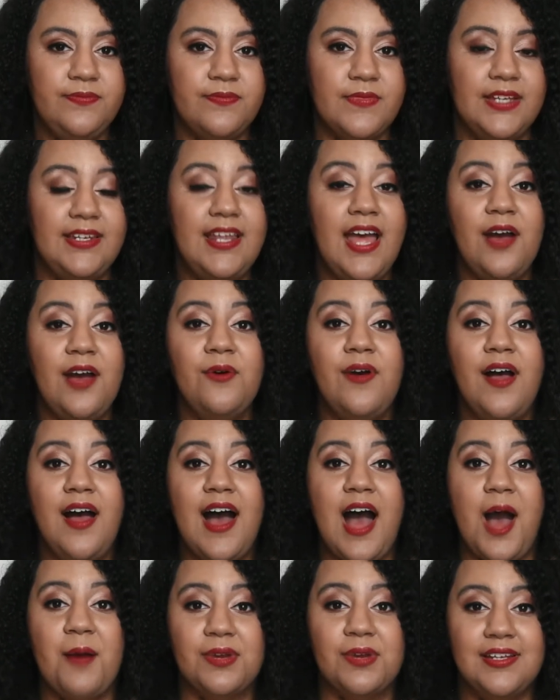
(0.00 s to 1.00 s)
Now,
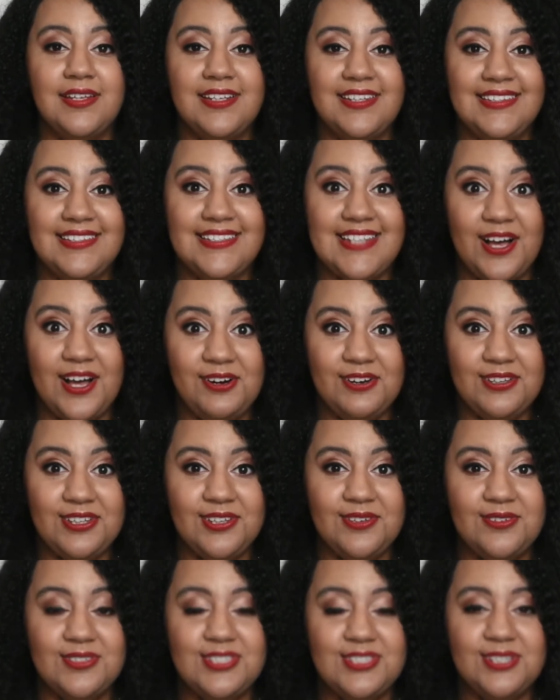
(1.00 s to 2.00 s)
I'm going to tell
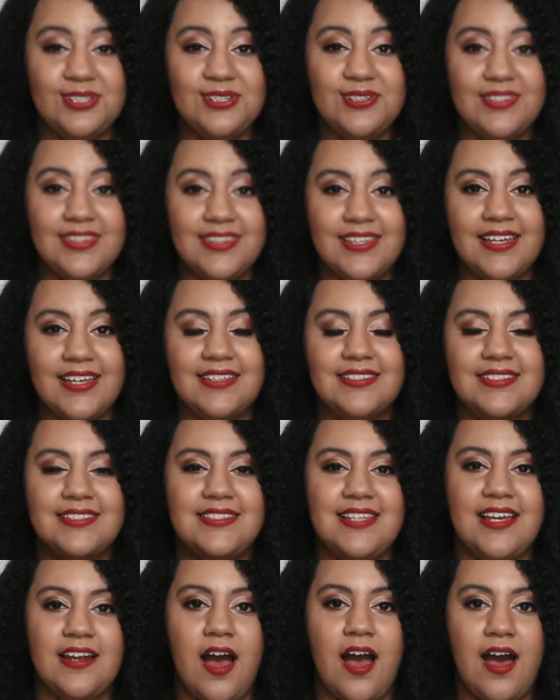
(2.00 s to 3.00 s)
you 2 things
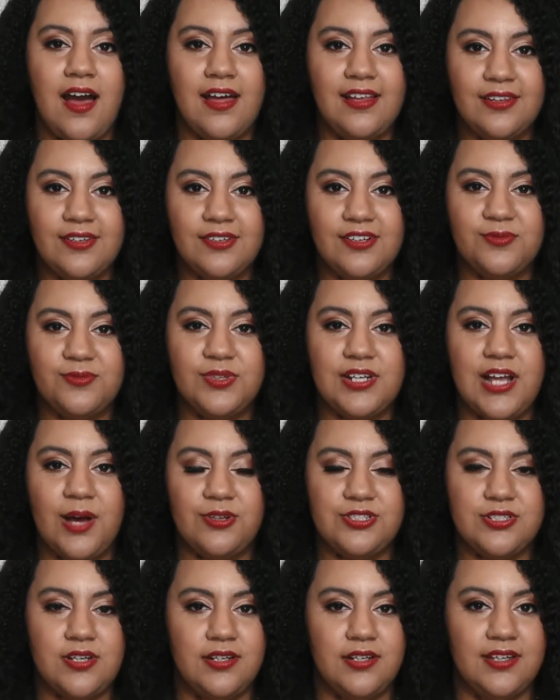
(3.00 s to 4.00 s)
that I learned when I
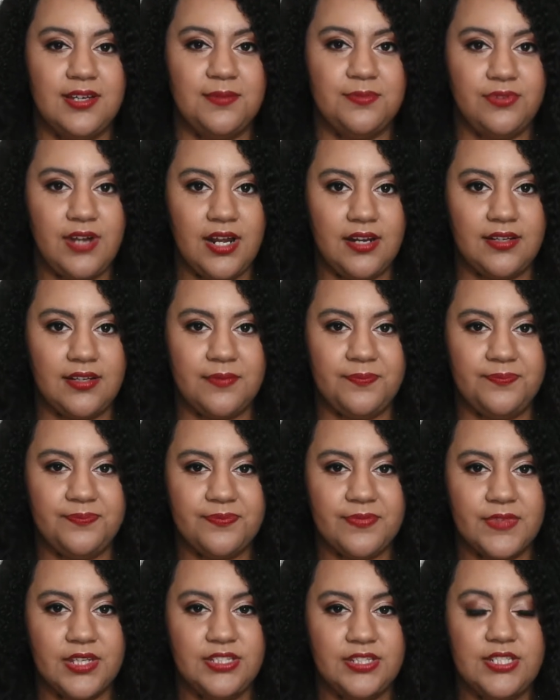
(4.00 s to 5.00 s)
was trying to get pregnant.
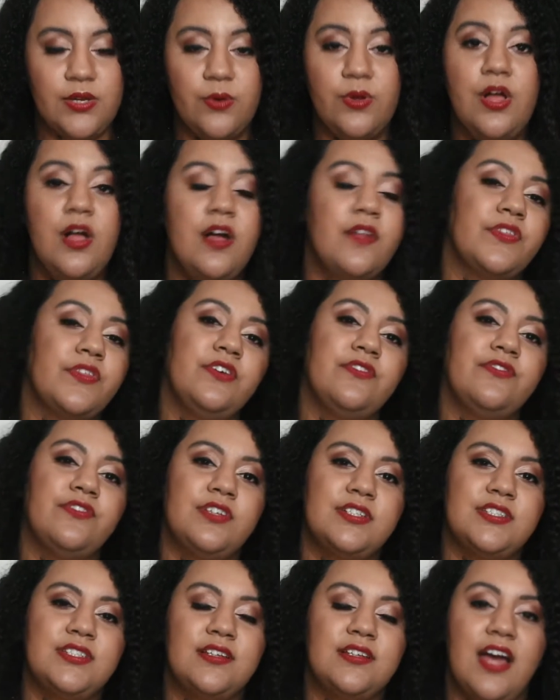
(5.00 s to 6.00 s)
So, the
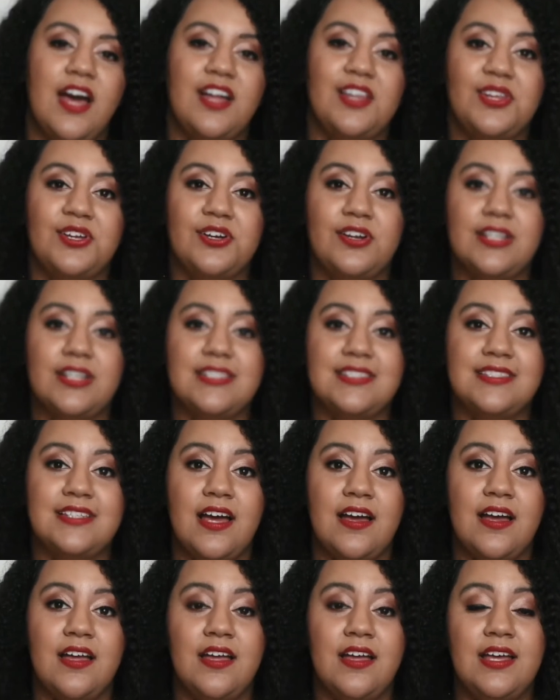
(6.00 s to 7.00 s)
first thing I learned is
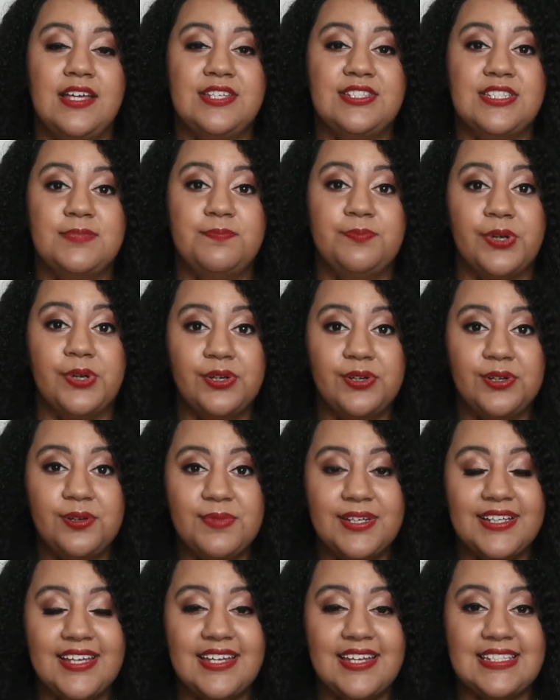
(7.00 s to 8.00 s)
that
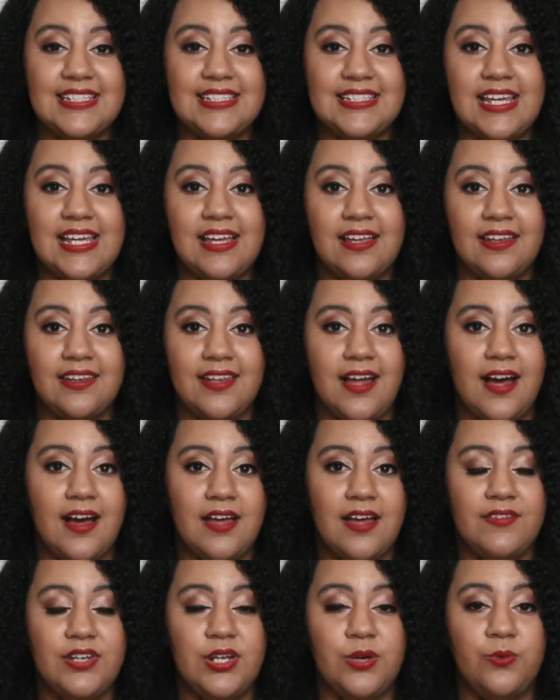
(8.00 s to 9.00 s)
sperm can stay
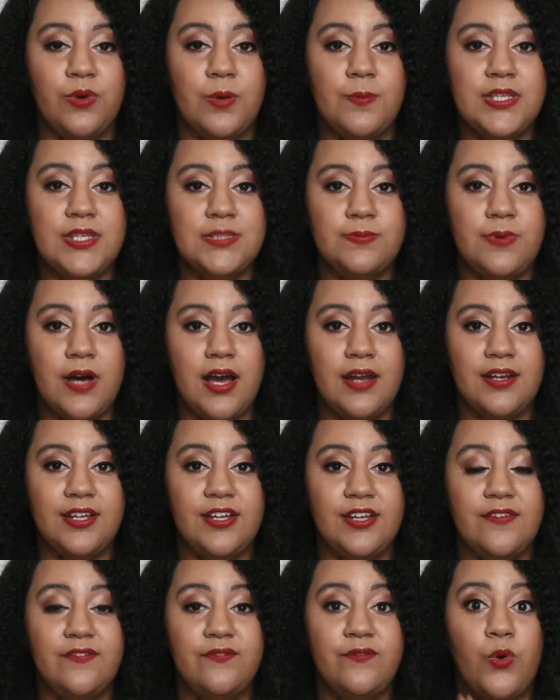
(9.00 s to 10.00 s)
alive in a woman's
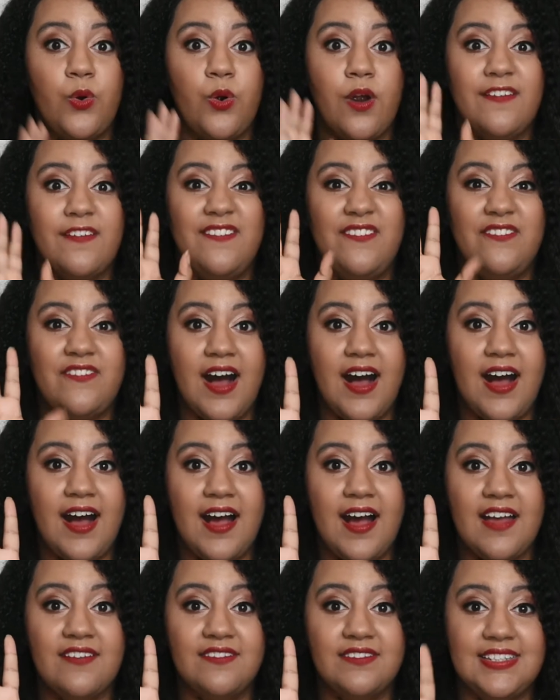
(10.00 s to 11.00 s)
body for
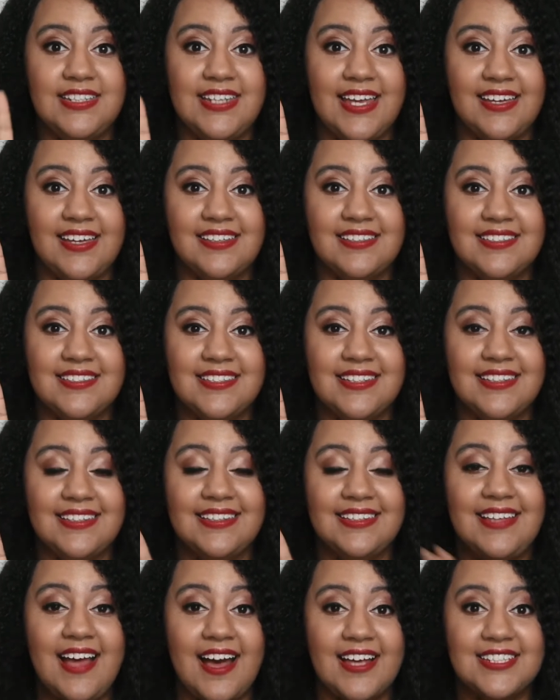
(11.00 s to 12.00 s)
5 days.
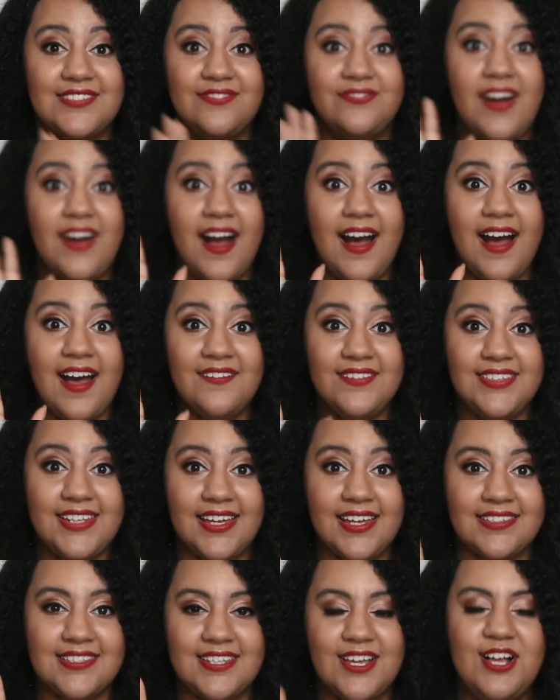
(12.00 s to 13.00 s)
Yes, 5
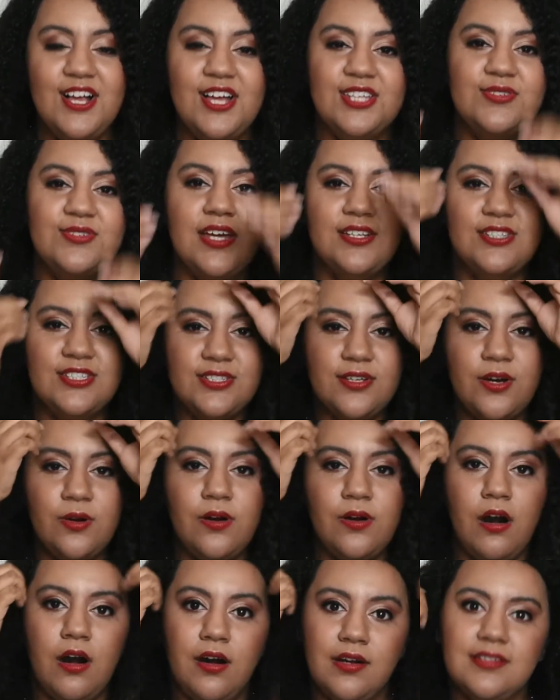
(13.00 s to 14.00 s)
days. So that's so
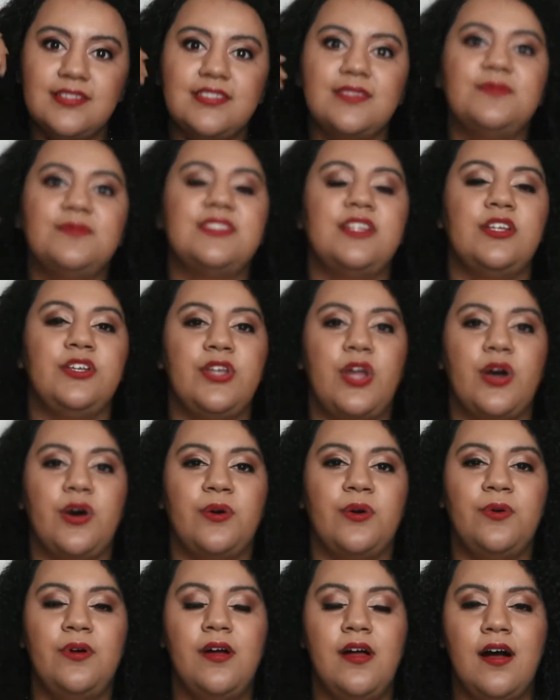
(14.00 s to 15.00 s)
awesome to know